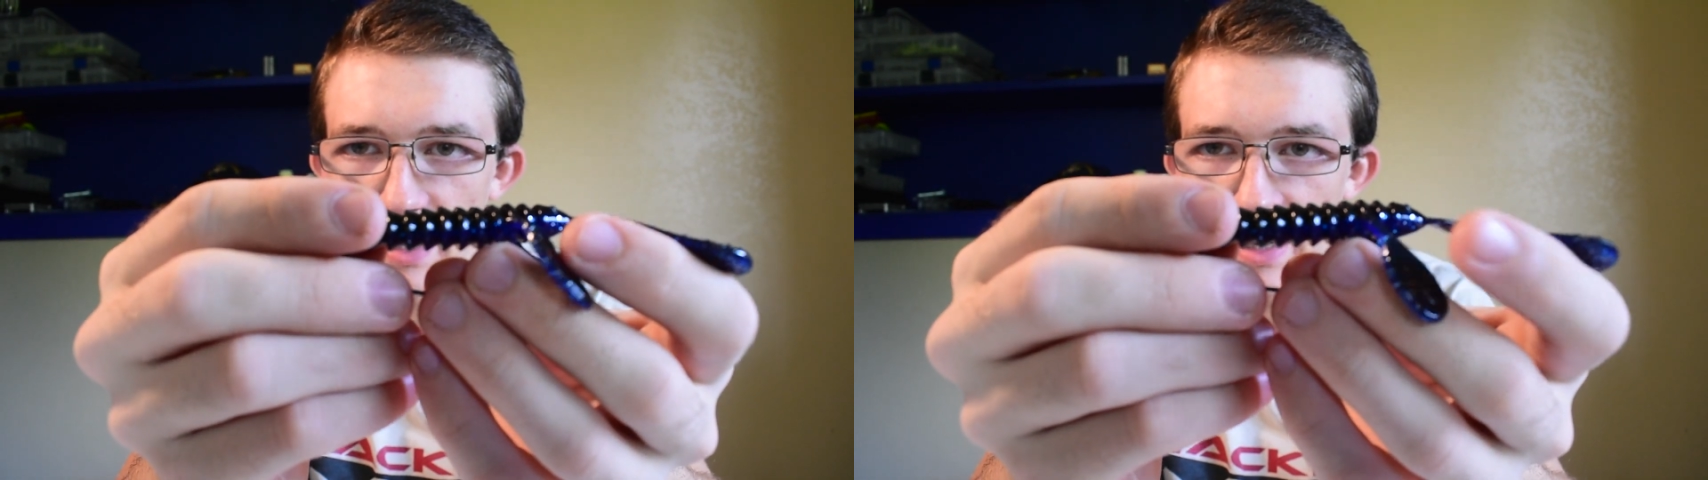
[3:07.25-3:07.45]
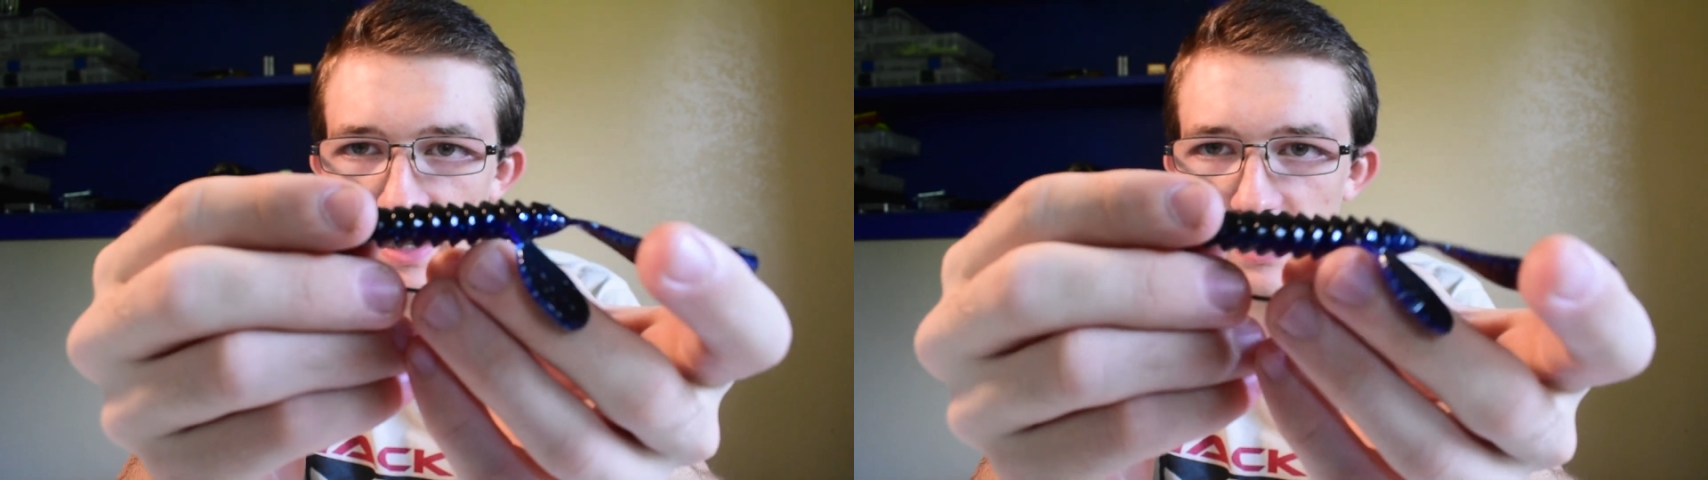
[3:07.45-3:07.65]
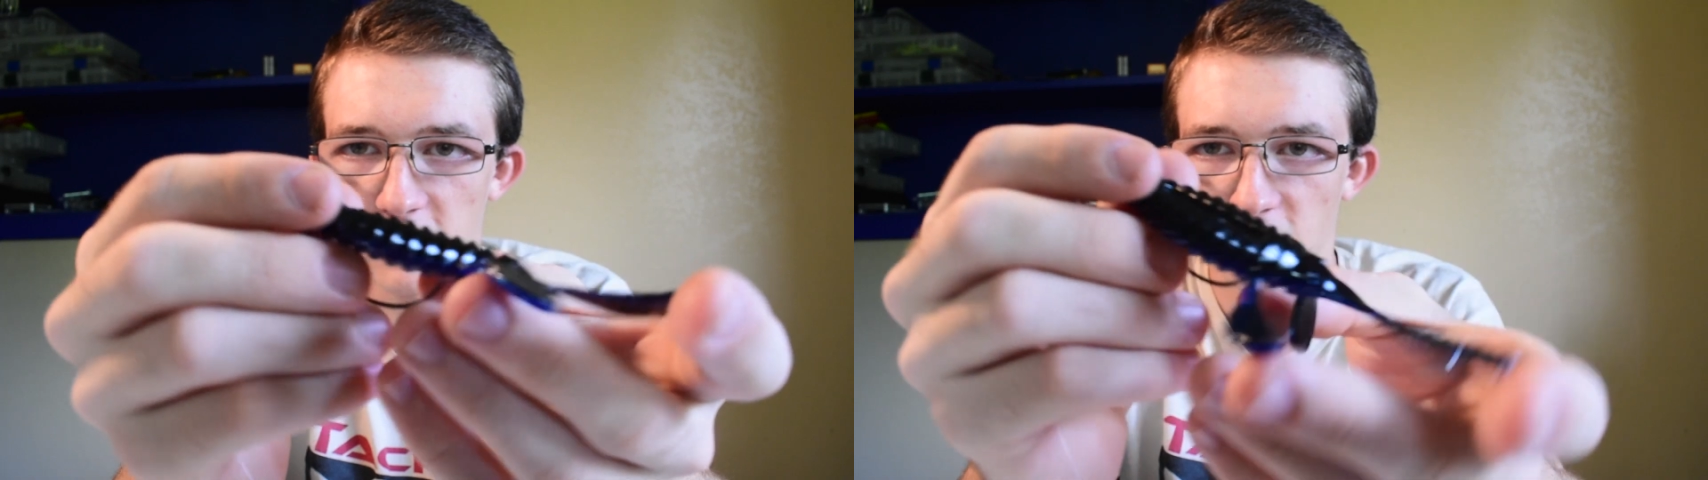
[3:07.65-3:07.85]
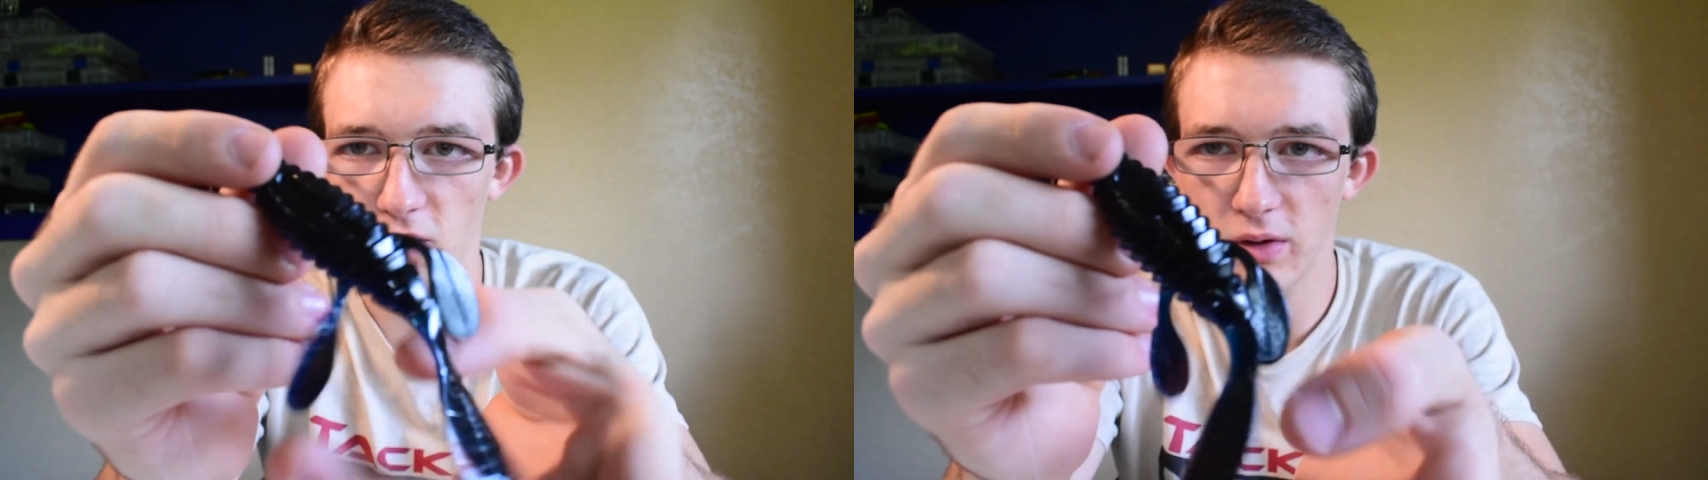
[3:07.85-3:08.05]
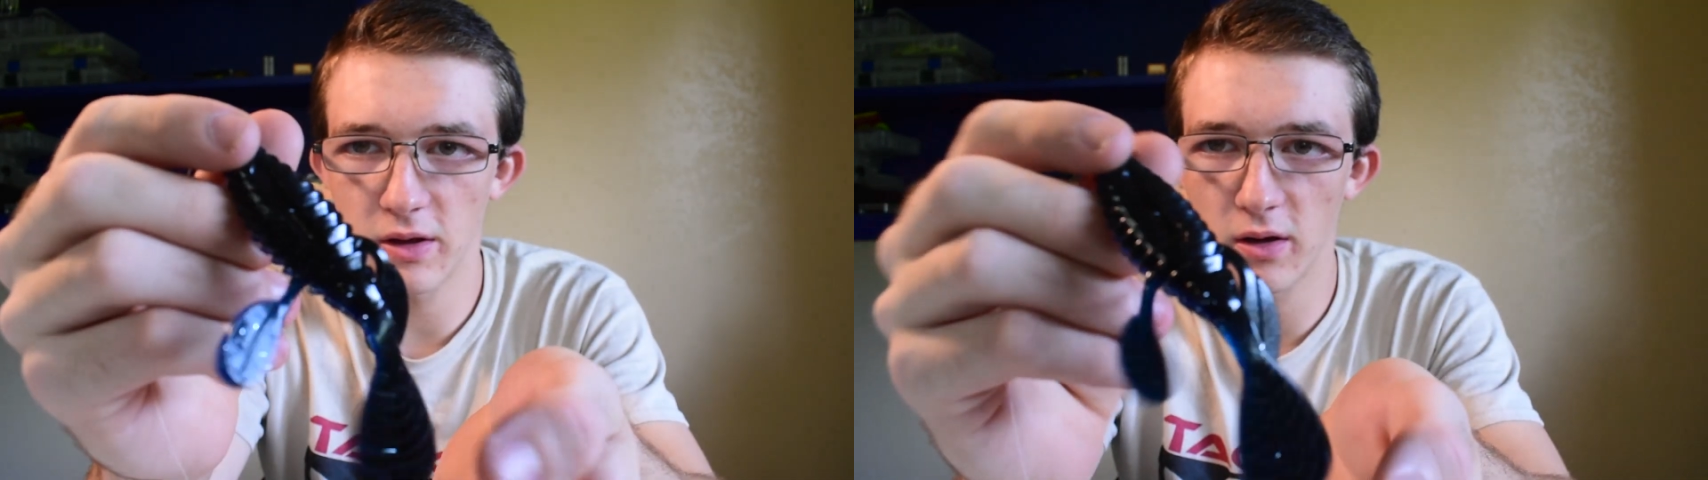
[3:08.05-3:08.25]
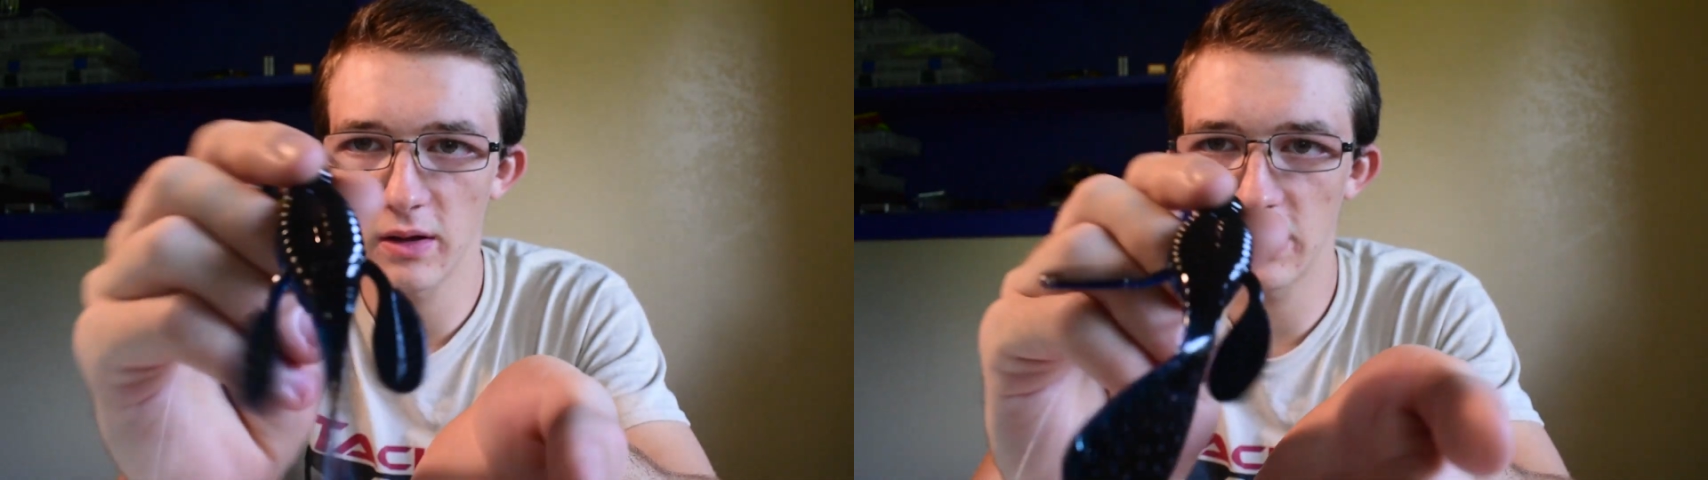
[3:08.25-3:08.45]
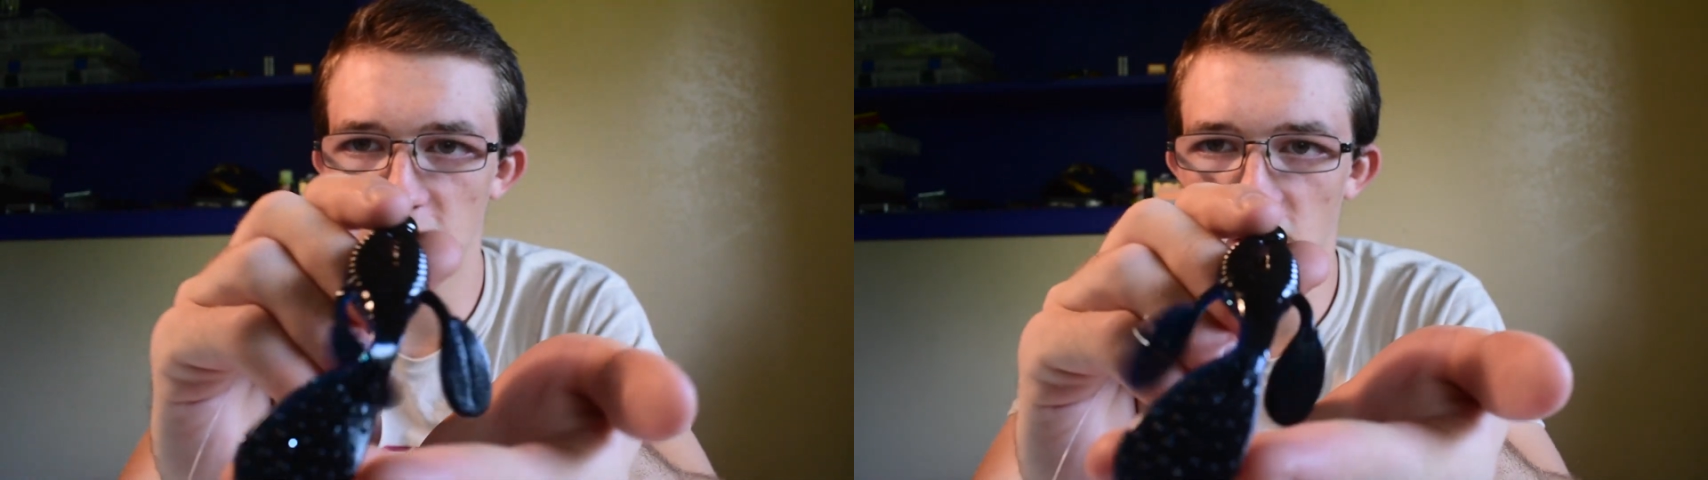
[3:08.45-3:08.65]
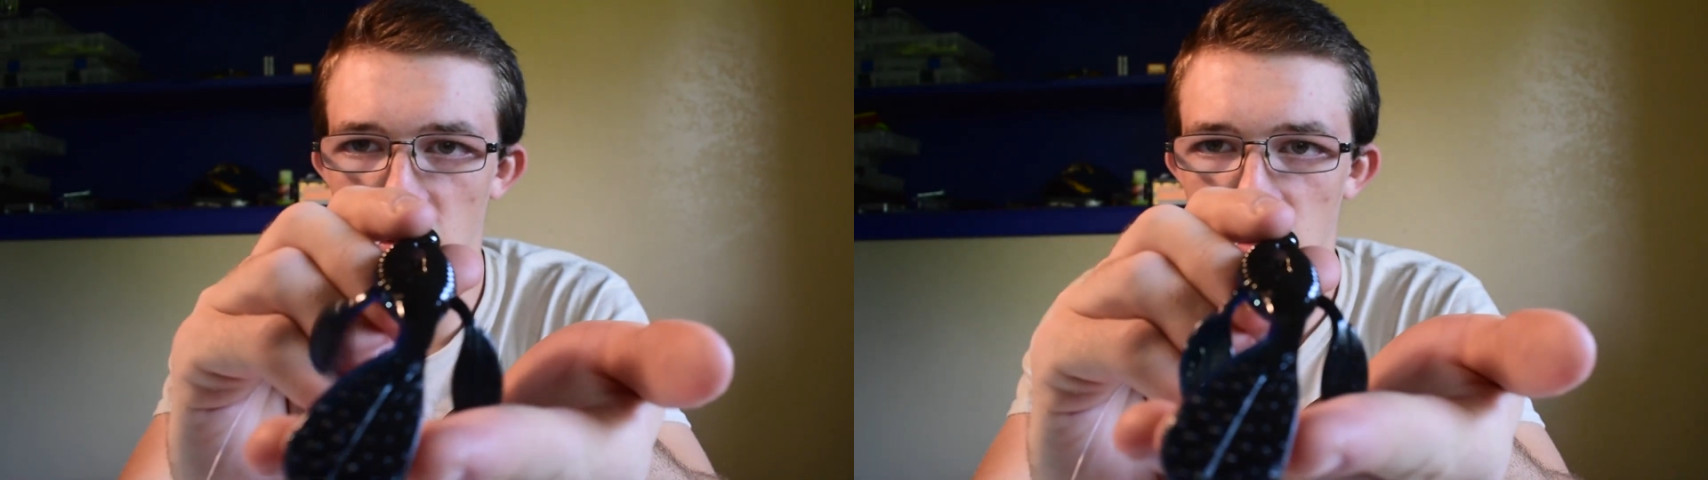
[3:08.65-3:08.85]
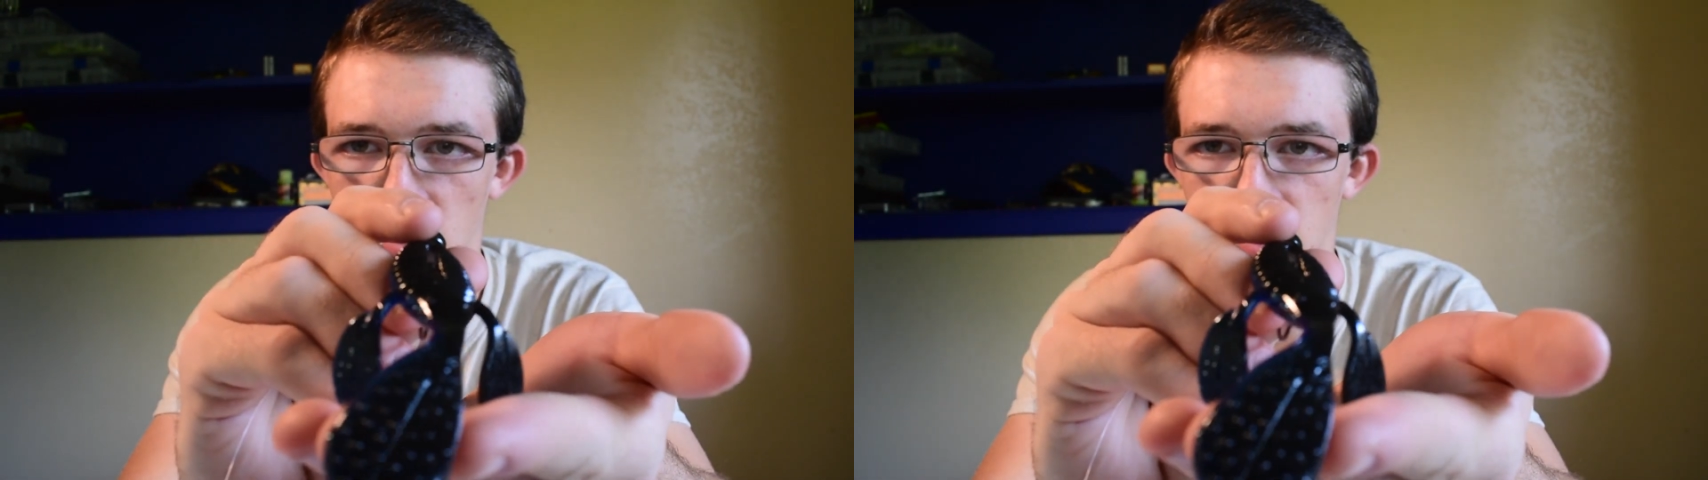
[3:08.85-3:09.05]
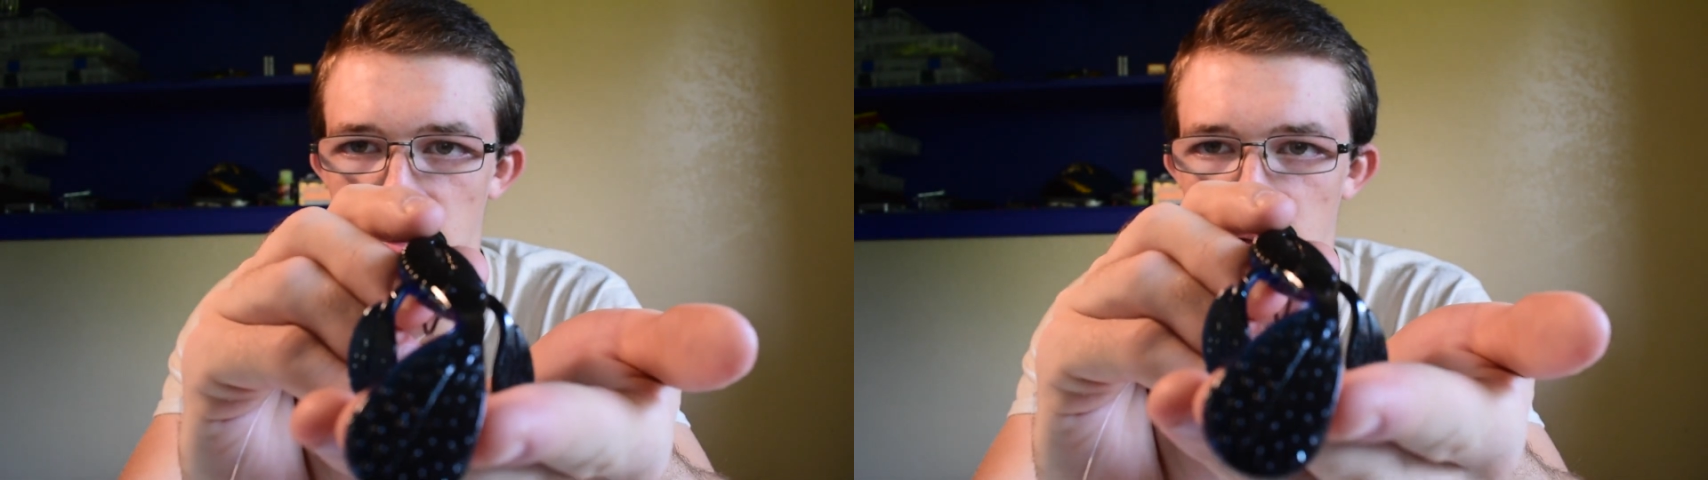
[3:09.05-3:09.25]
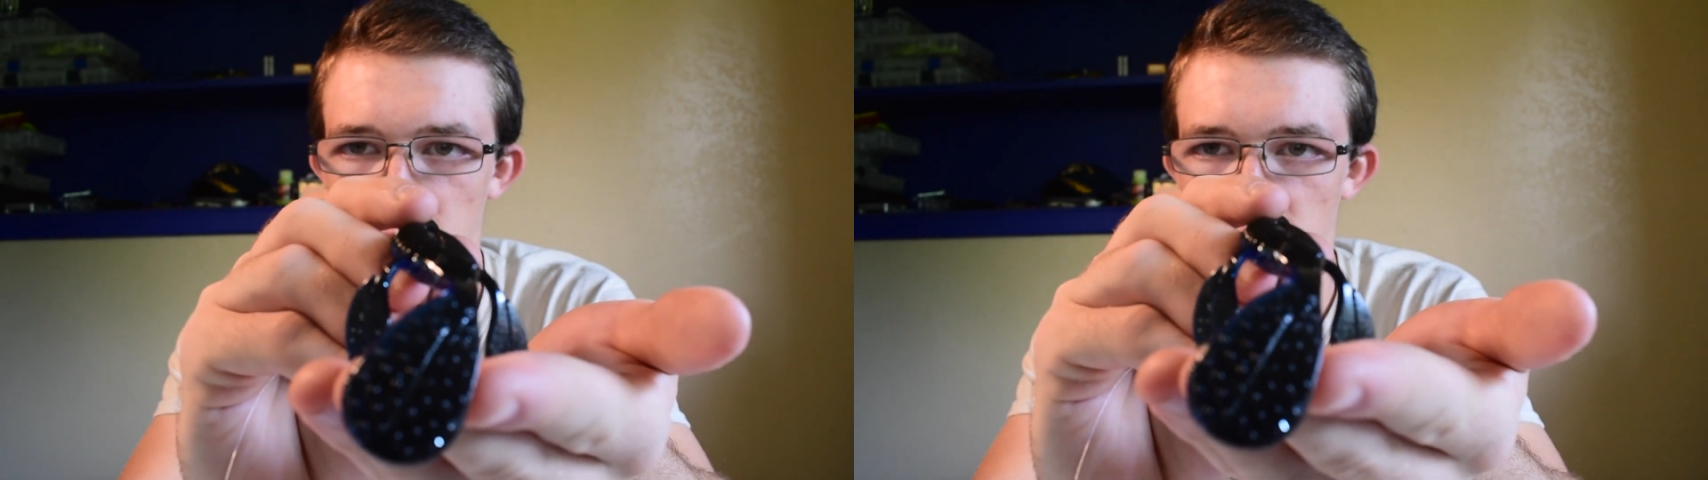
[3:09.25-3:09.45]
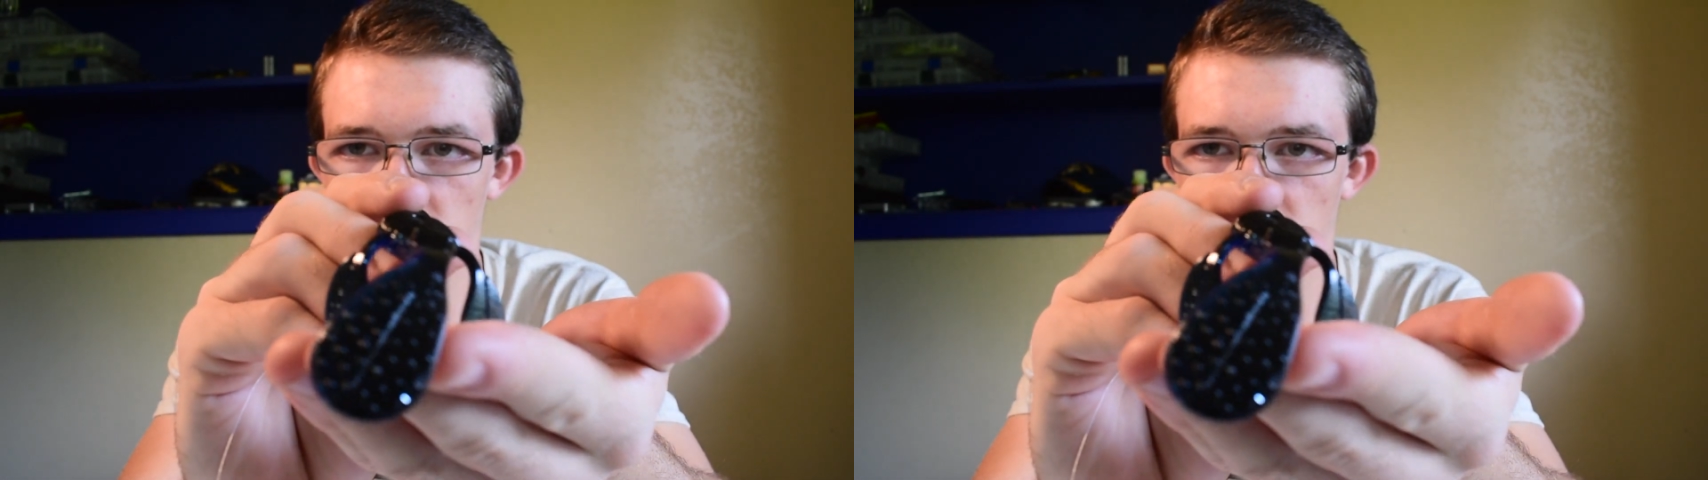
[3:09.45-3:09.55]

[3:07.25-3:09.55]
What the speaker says: And with all these arms,